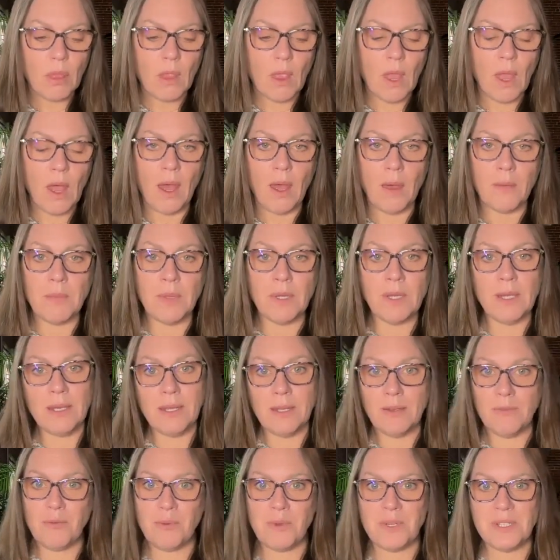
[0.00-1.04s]
Um, and
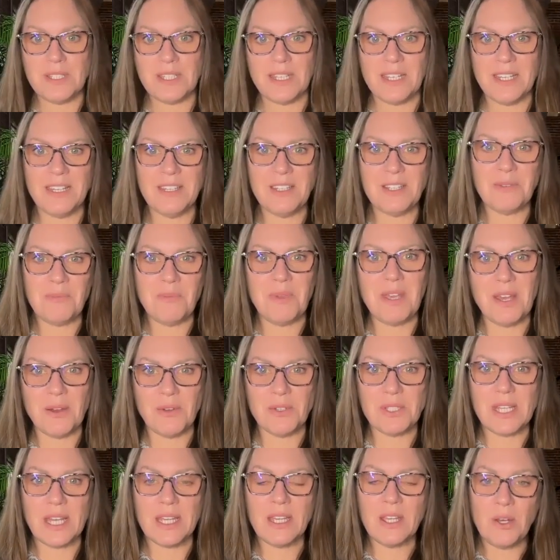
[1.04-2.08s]
everybody's to me, I
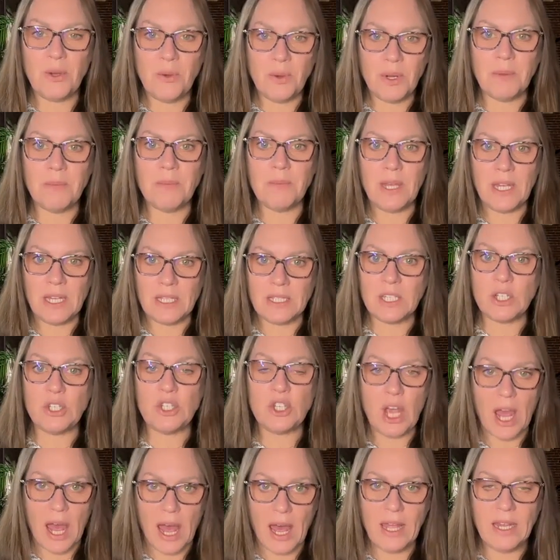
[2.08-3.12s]
was like, you know, it, it's a
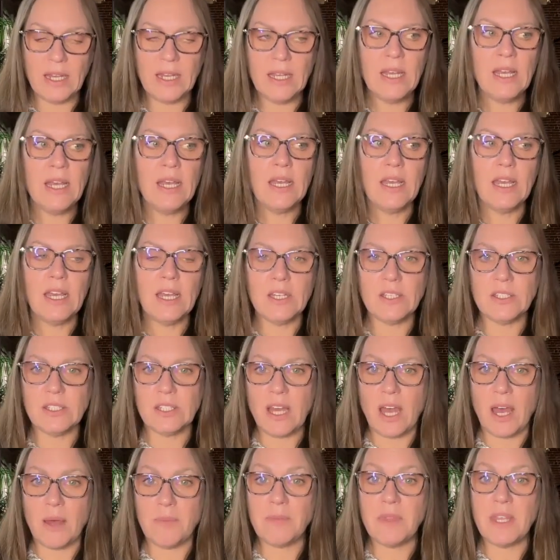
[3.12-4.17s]
chat. It's
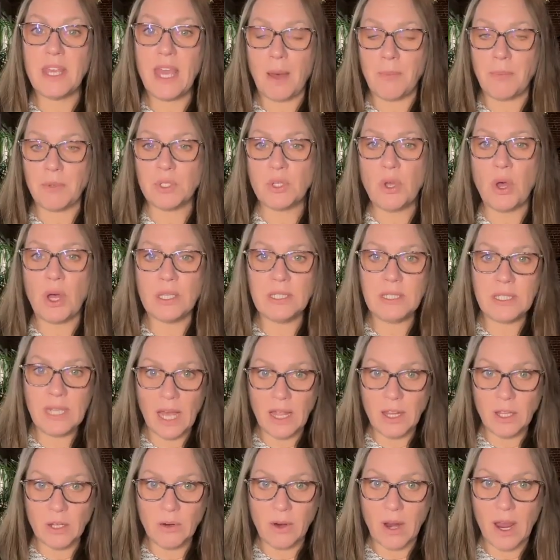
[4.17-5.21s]
um, the app is called
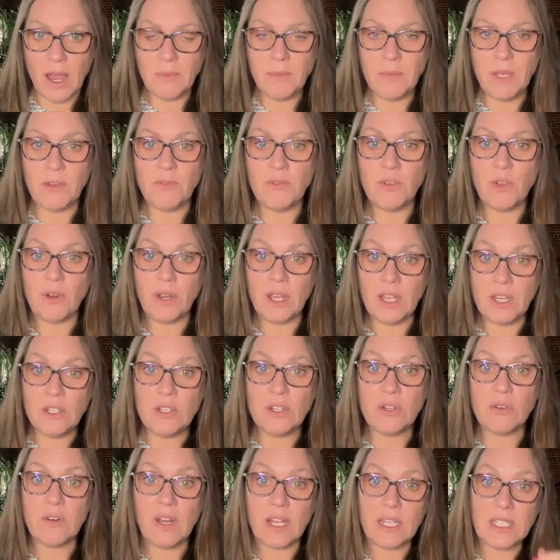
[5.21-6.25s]
Telegram. If you're
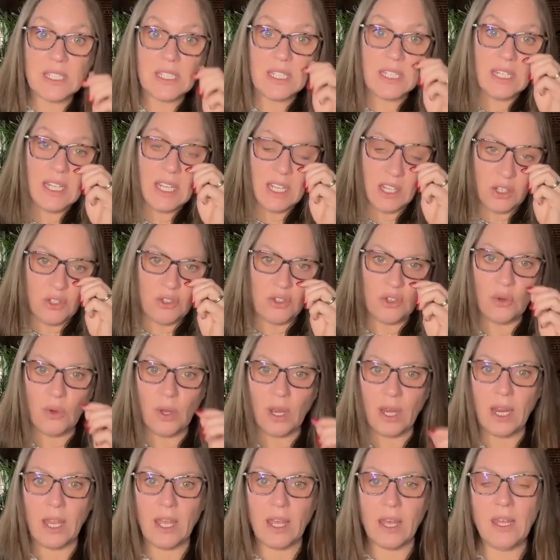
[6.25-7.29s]
interested in
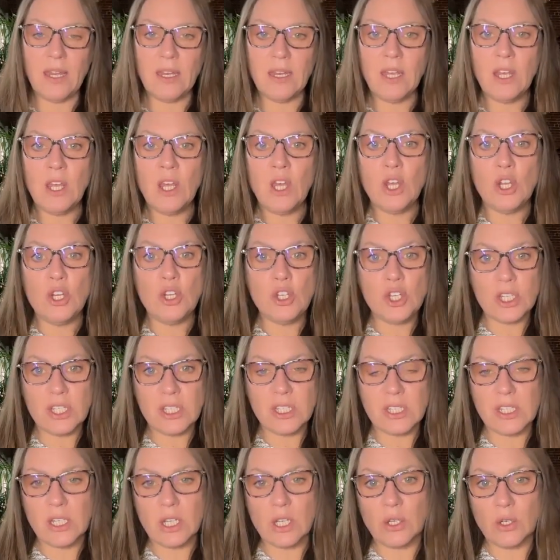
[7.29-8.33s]
joining it,
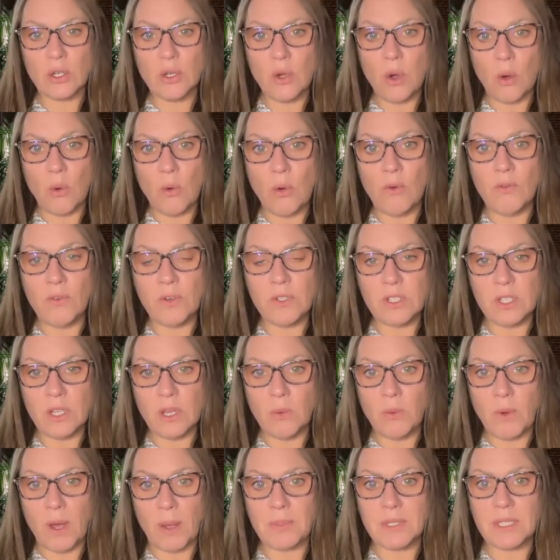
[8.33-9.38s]
just go over to
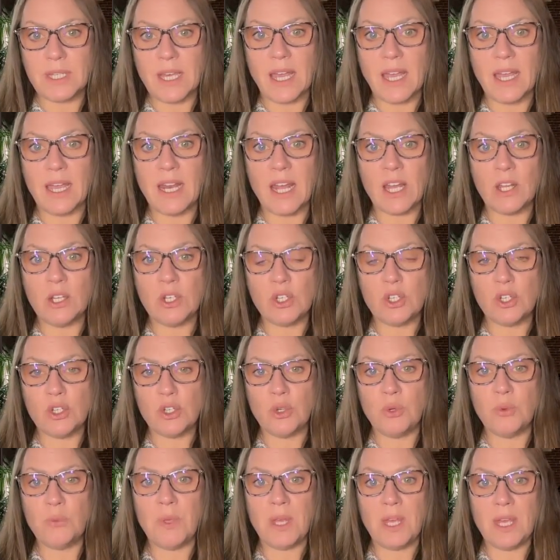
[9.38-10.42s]
the website and
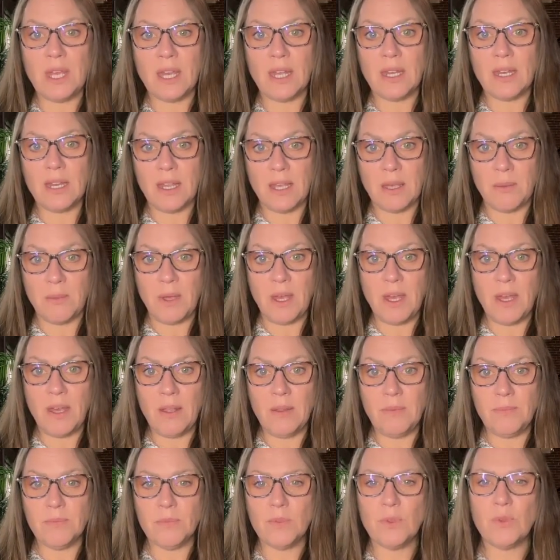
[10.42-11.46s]
shoot me an
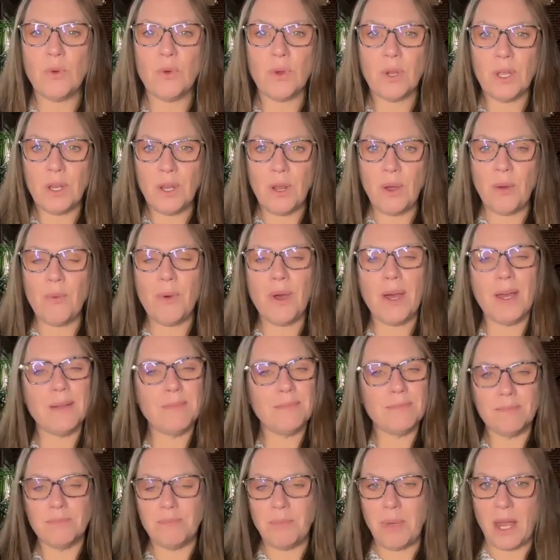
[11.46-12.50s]
email or you know
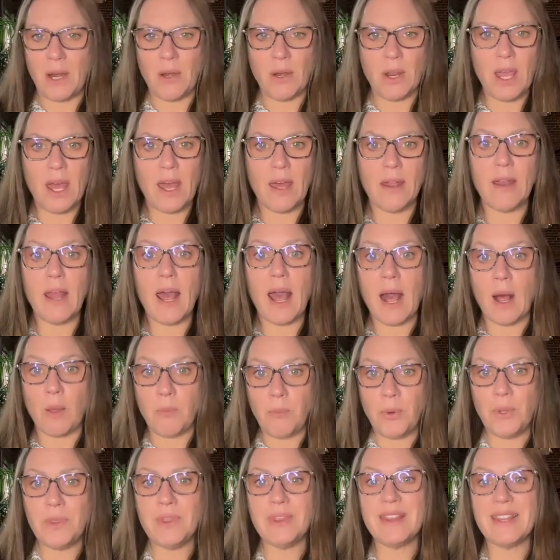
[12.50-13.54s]
what, better yet, I'll
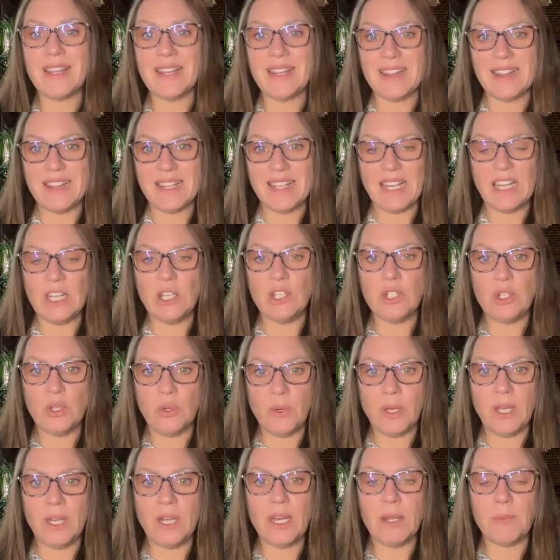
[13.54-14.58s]
put the link
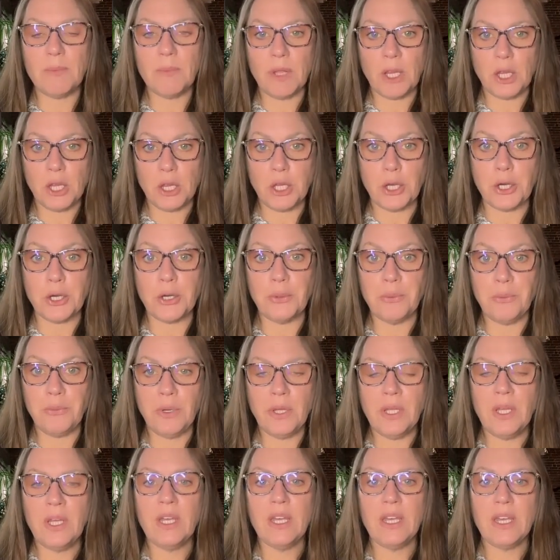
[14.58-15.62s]
to it
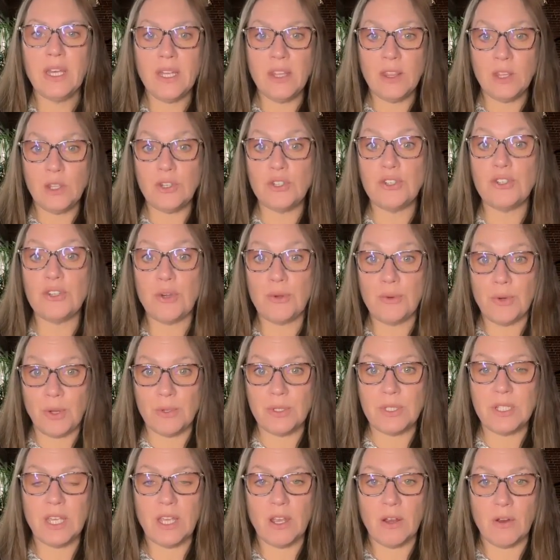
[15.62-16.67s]
below in the show
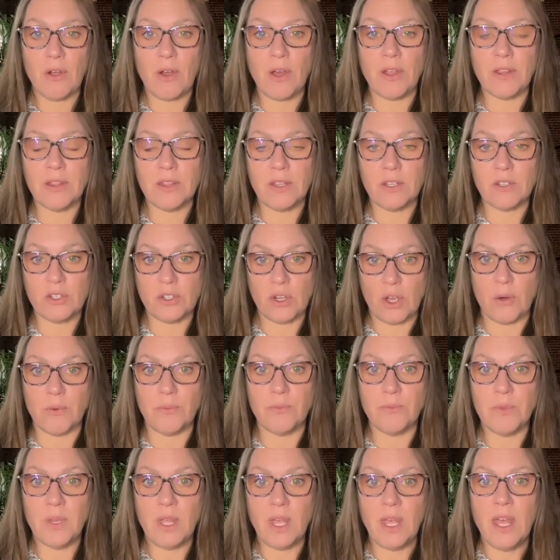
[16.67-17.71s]
notes here on the
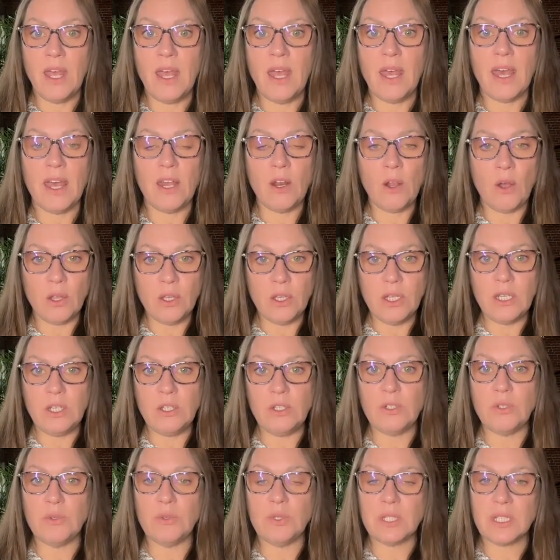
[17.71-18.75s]
show. And all you need
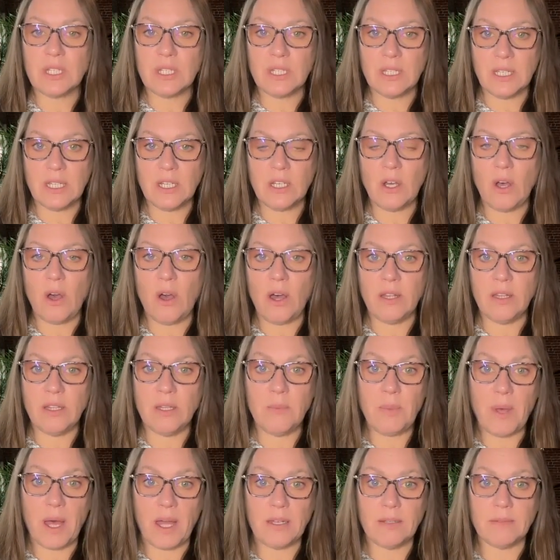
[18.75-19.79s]
to do is click on
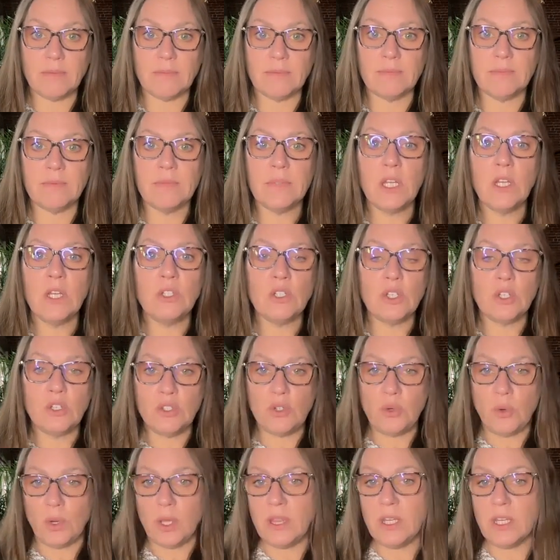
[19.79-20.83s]
the button to
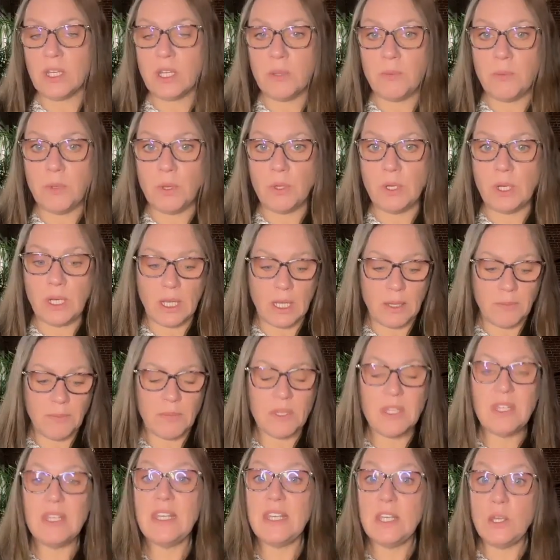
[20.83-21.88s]
join the community.
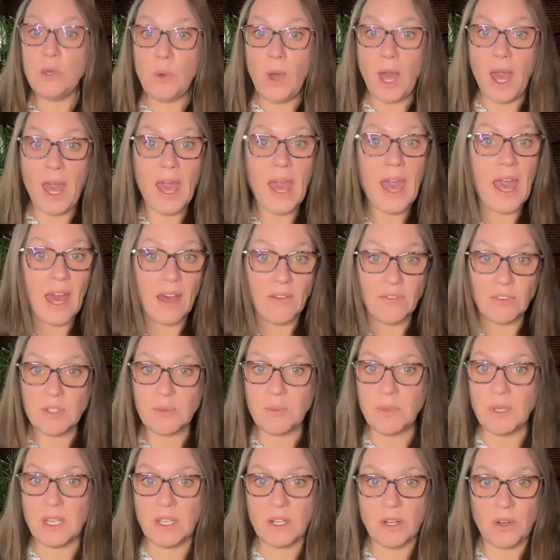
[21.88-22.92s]
You have to
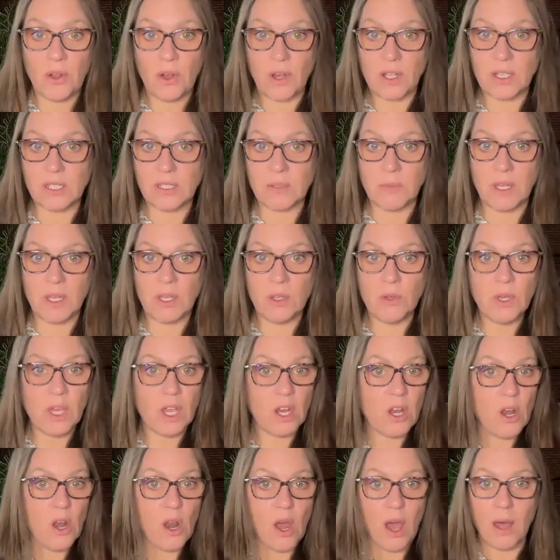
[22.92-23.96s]
be in an ostomy. You
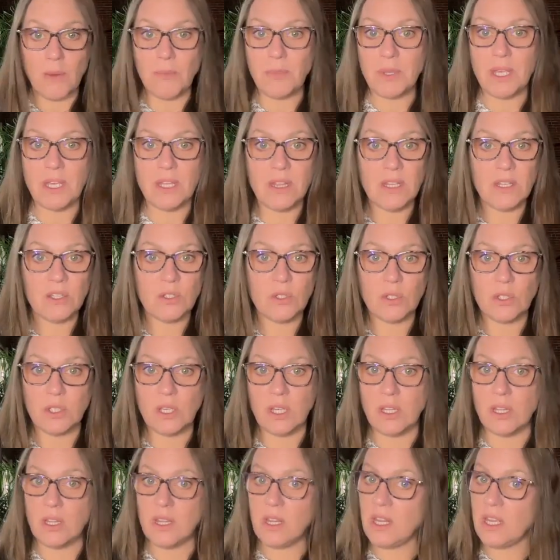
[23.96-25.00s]
cannot be in this
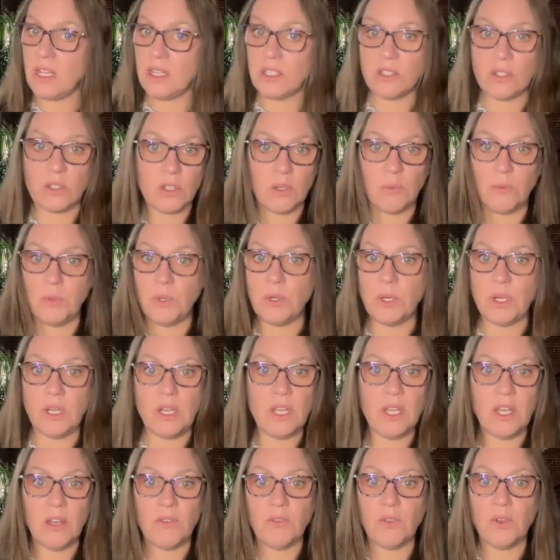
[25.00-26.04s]
in this
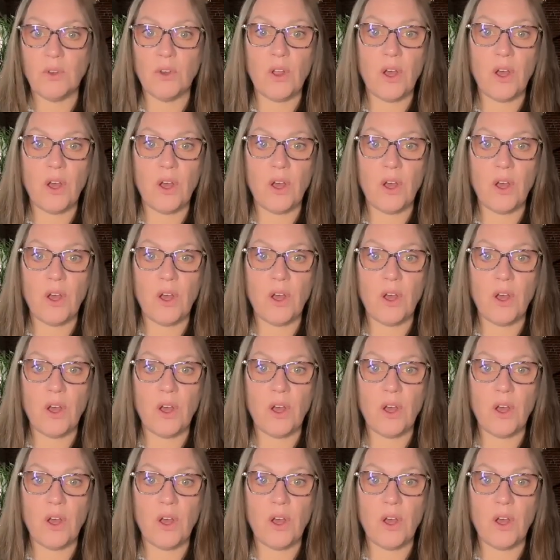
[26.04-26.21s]
community if you're